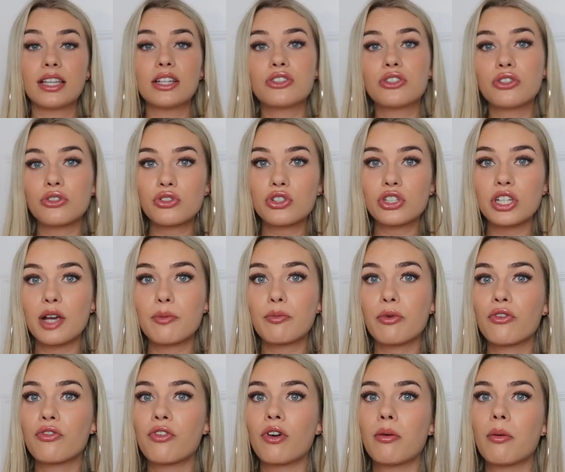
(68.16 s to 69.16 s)
They do
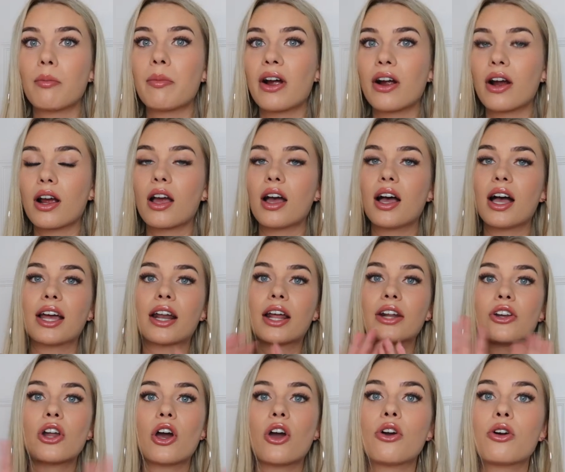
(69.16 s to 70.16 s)
ship from America, and
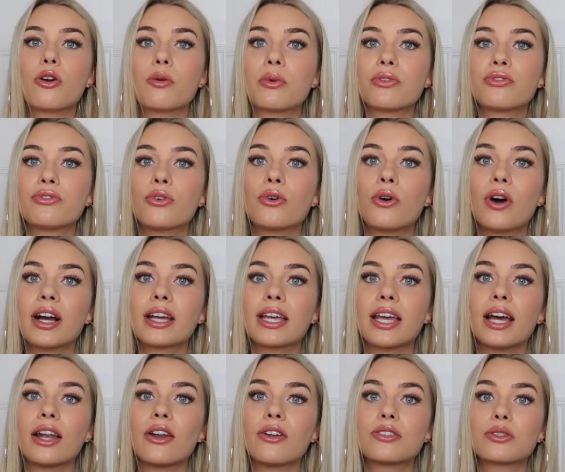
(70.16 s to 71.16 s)
I know before I
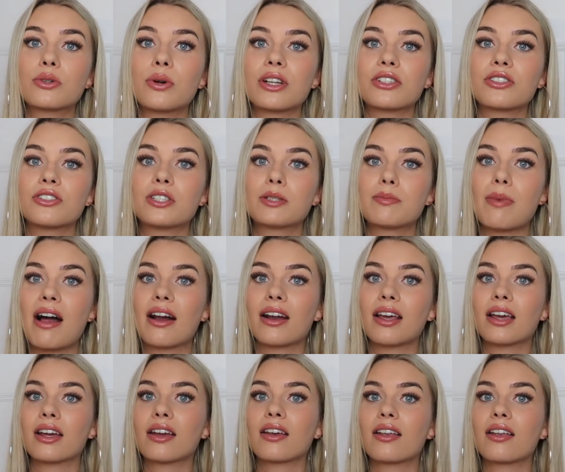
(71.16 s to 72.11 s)
get loads of questions about it,